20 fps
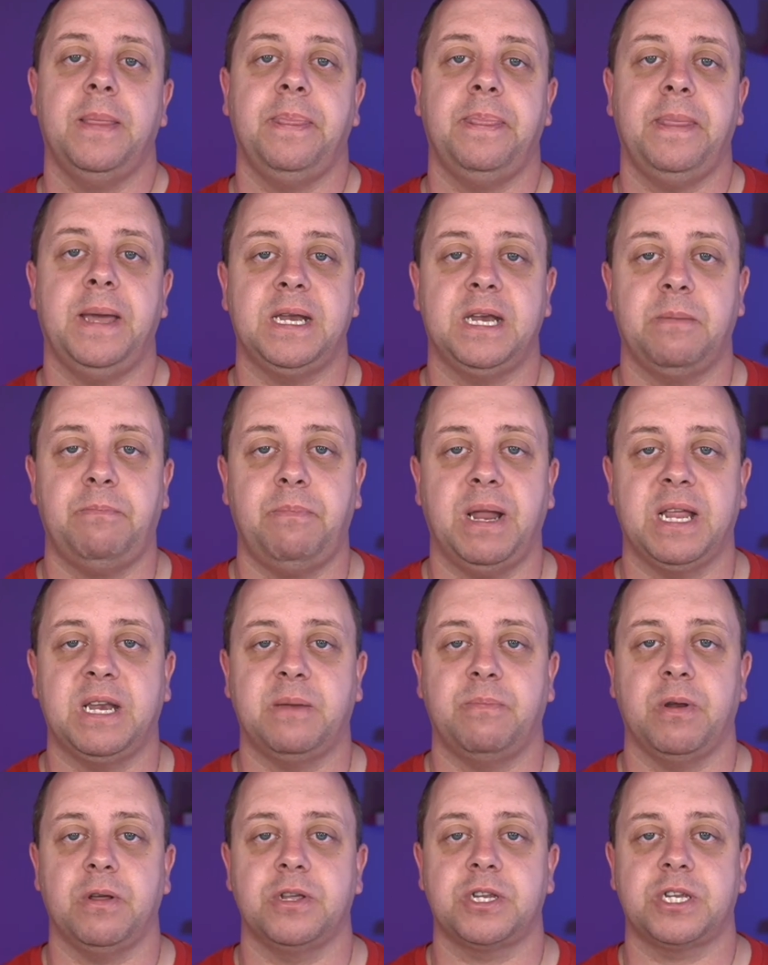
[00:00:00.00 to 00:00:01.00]
than the Plaid
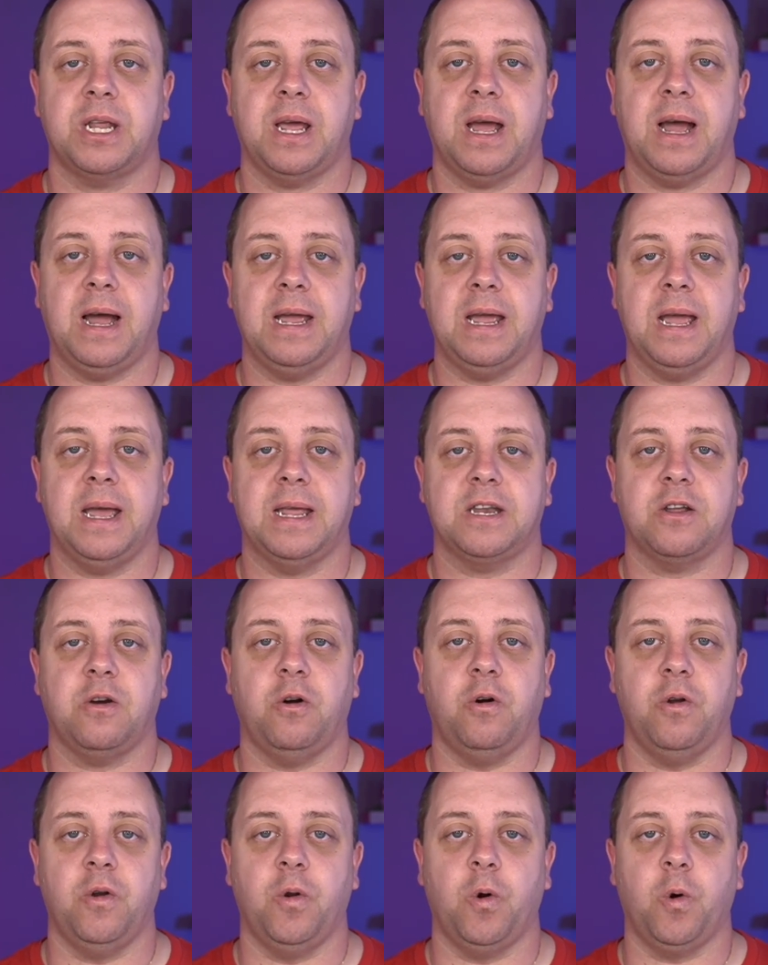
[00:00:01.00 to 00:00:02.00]
Plus I had
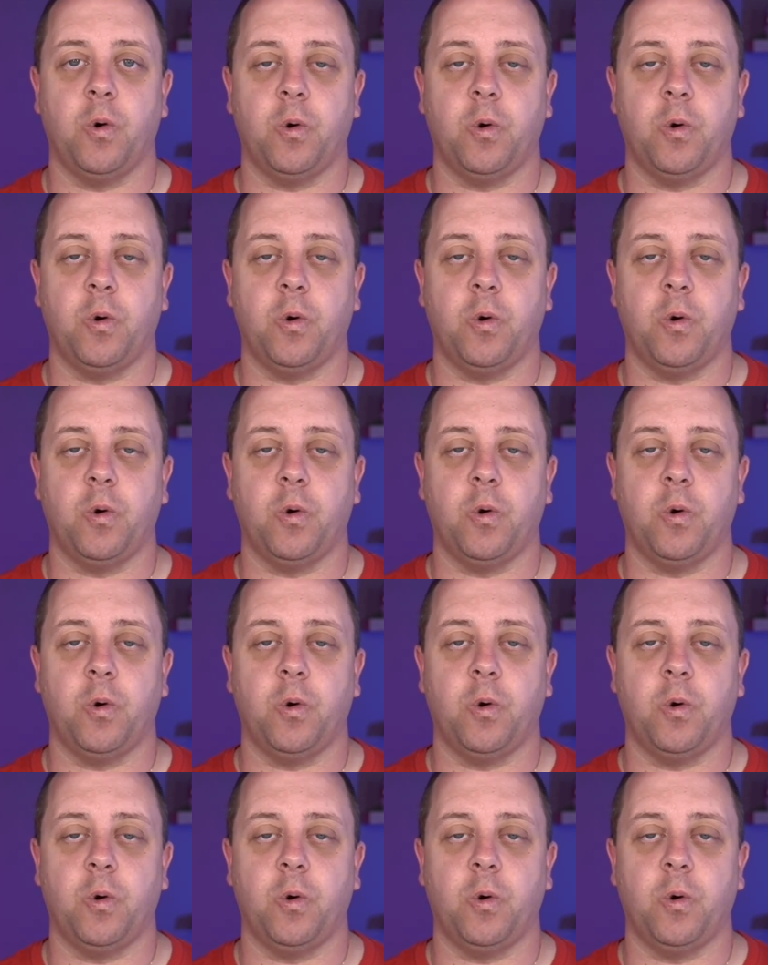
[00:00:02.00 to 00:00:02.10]
on